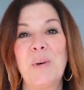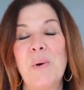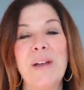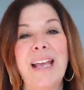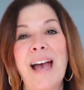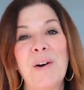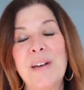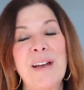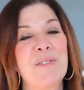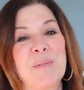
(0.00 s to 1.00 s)
going
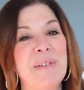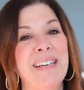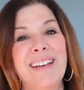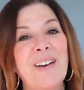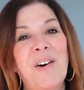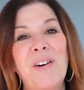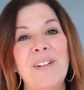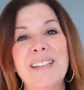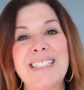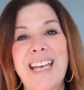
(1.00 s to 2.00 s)
out after being
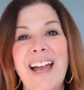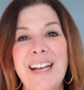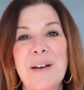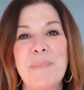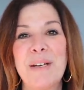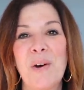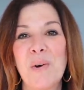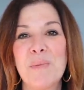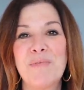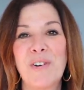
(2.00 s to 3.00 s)
all tied up at
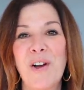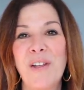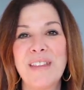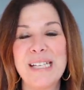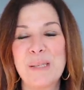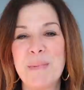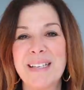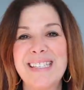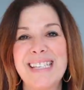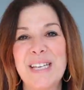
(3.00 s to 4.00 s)
home for all these months,